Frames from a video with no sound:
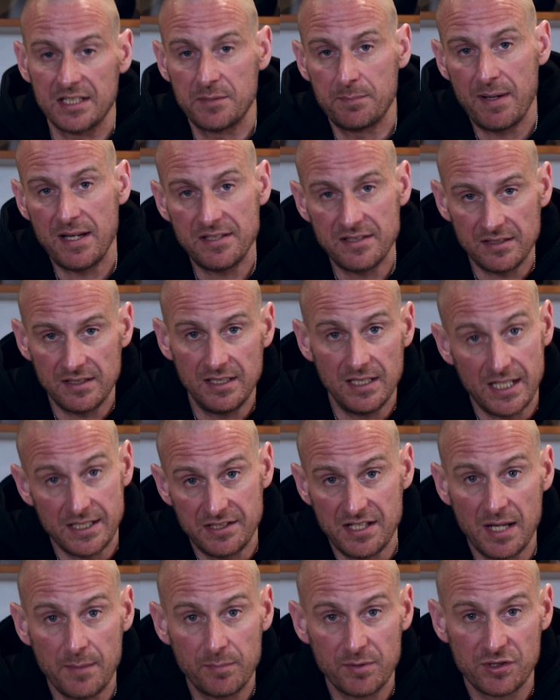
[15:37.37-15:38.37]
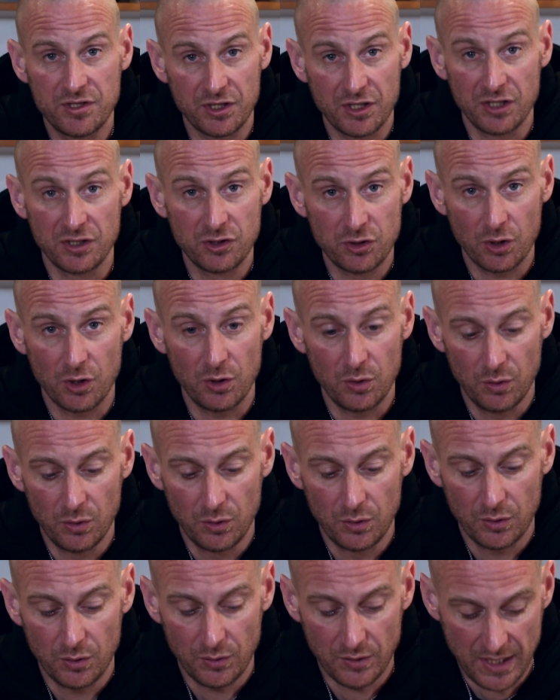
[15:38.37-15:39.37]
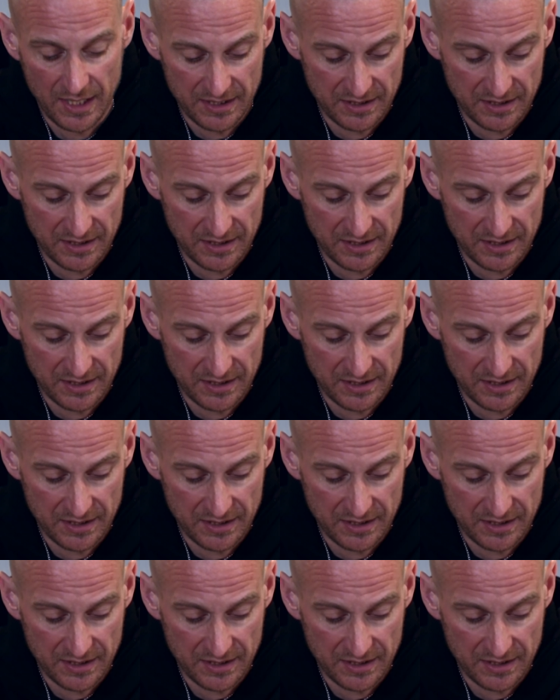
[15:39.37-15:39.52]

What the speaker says: basically like temperature control, right?